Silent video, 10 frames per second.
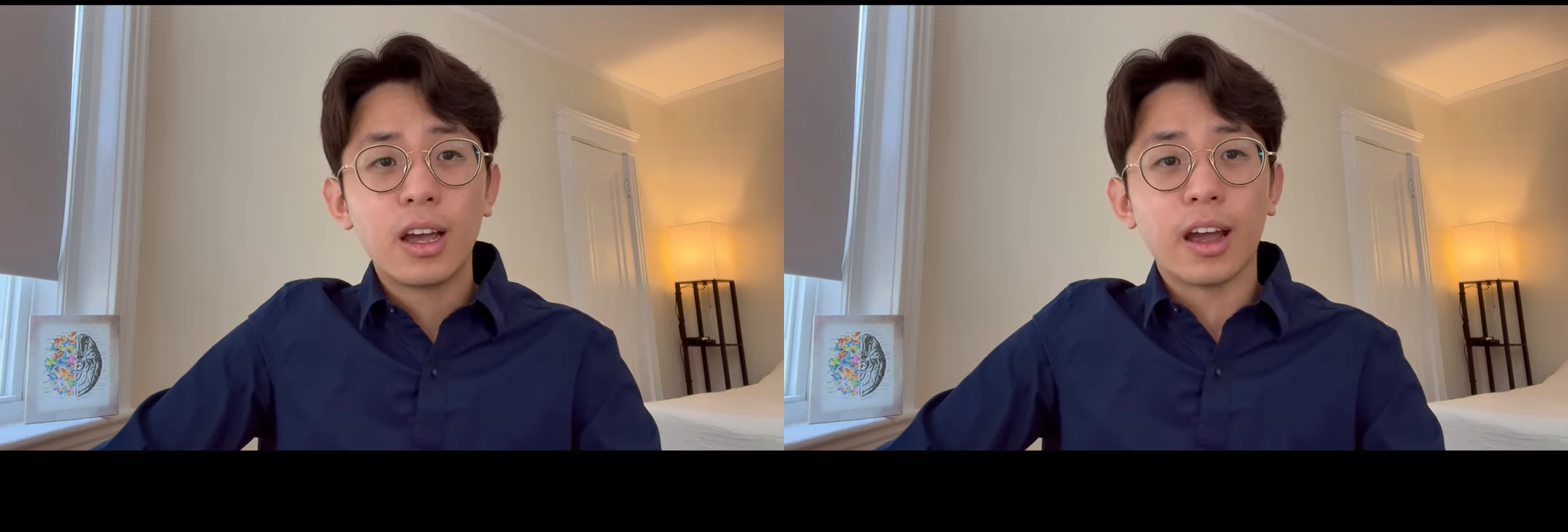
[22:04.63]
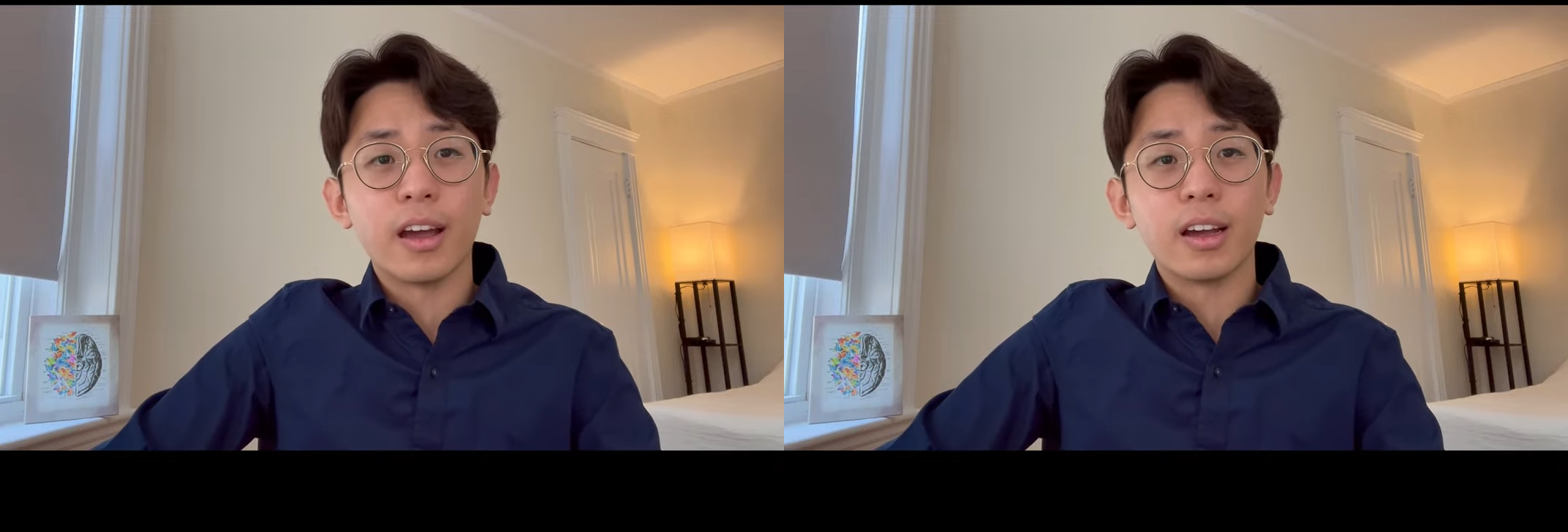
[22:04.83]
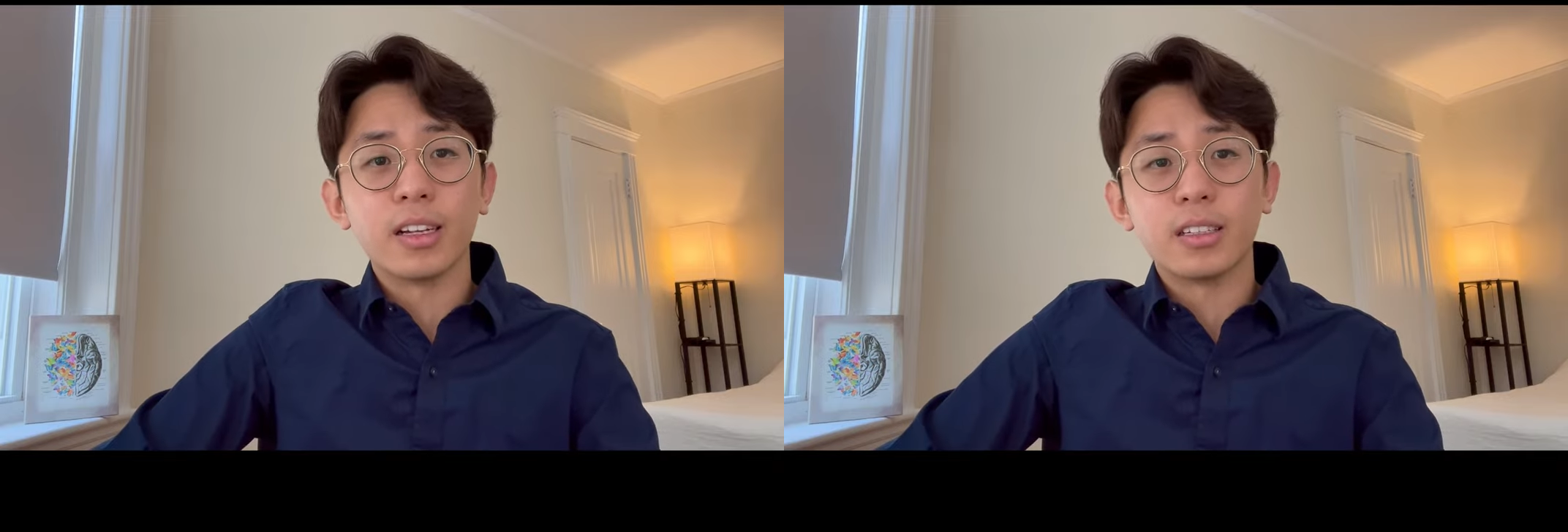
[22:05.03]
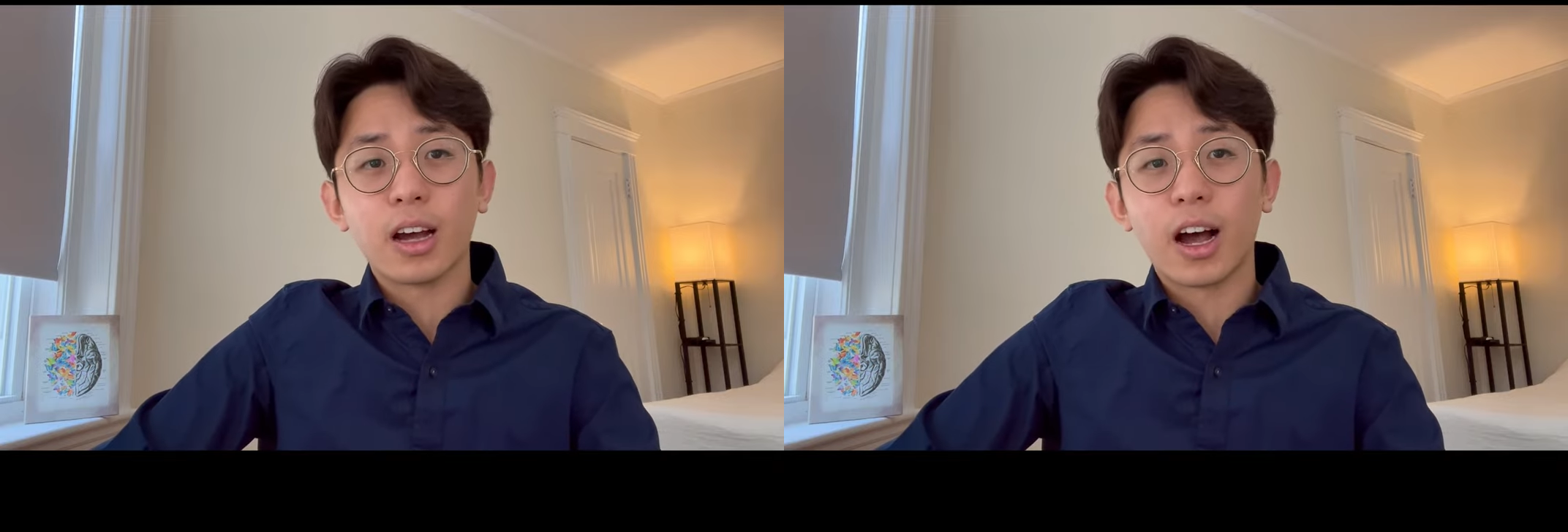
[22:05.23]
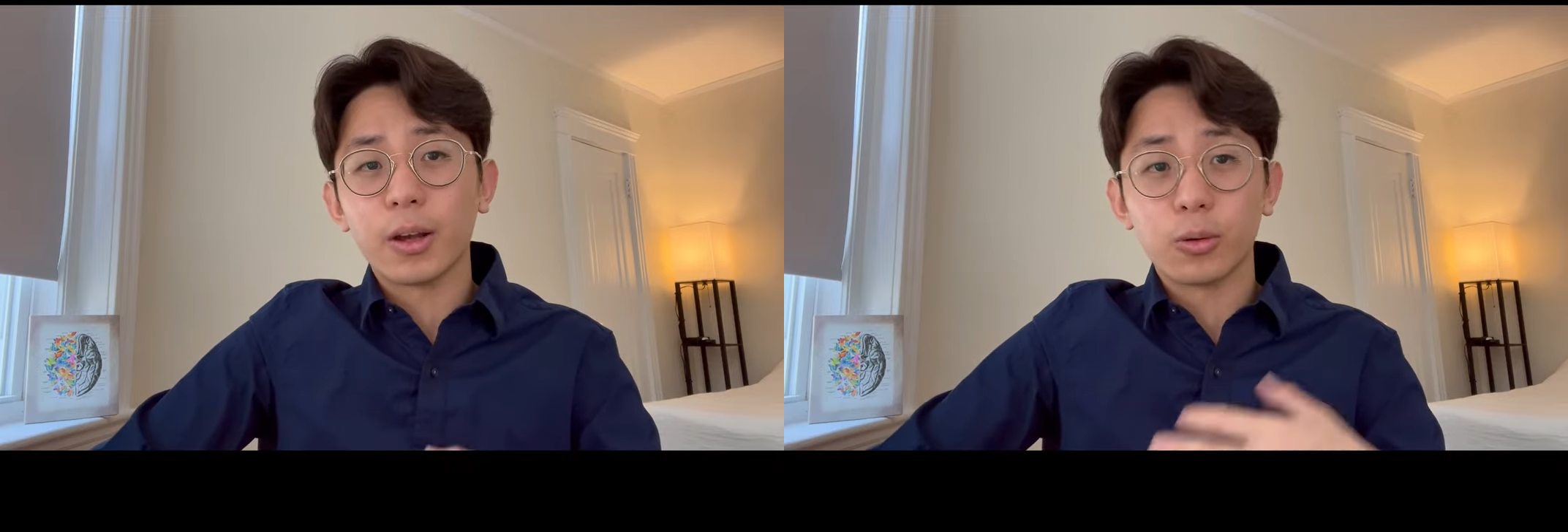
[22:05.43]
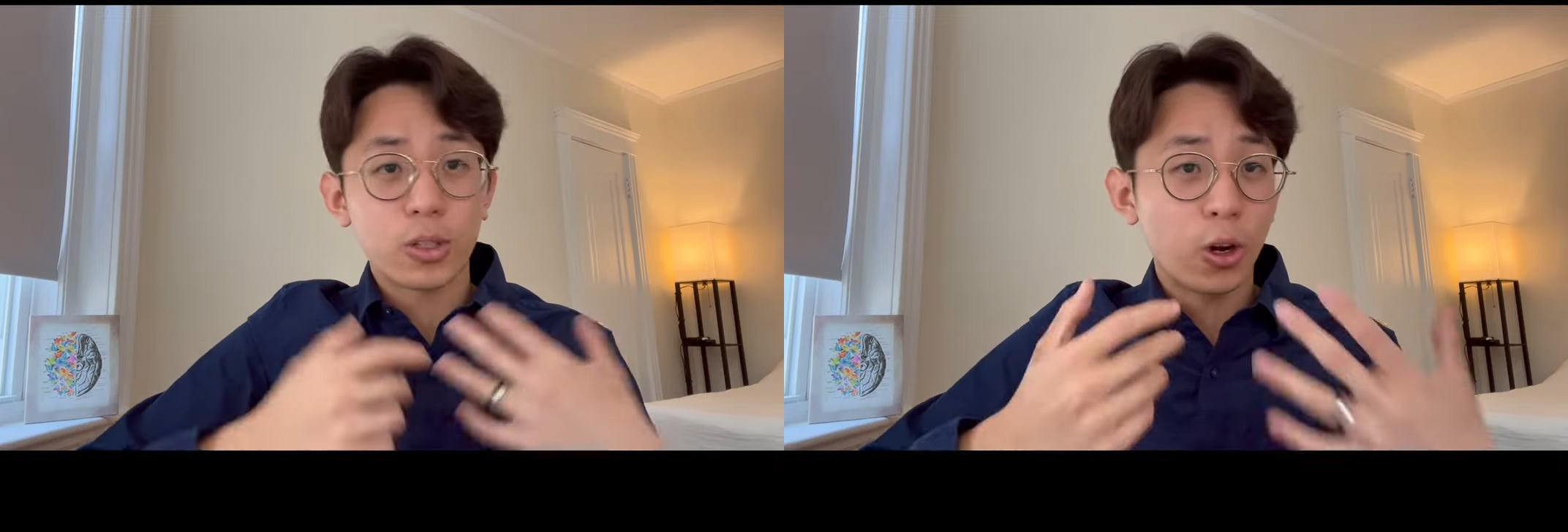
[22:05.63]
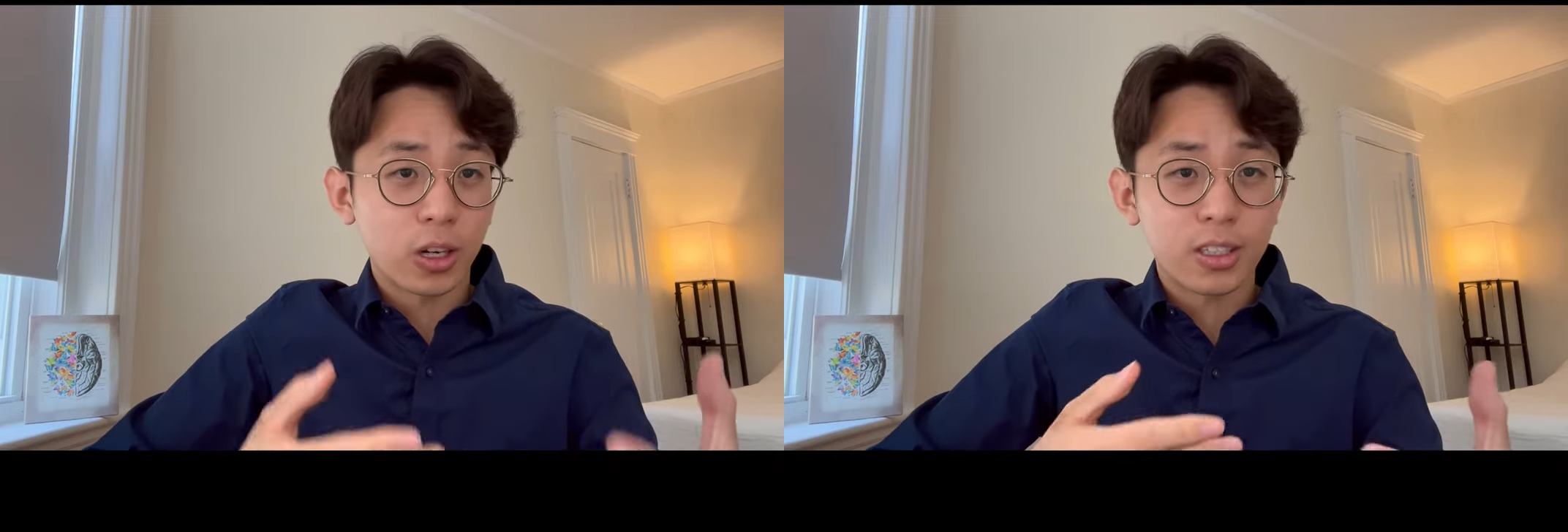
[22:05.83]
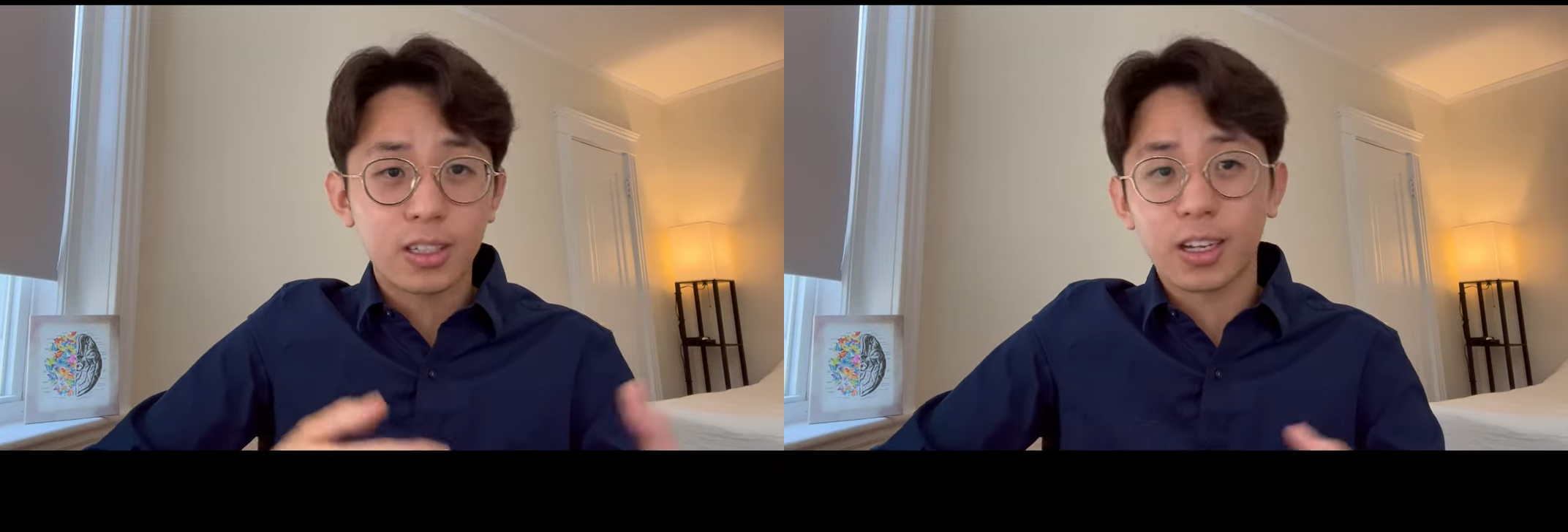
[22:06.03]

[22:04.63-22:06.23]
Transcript: and I was hooked.